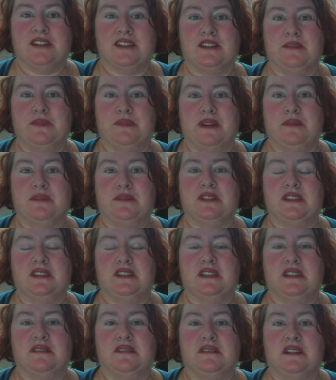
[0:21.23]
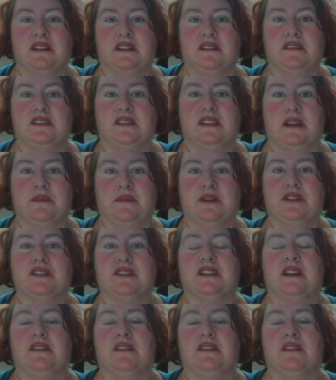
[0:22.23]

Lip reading: to be able to do little demos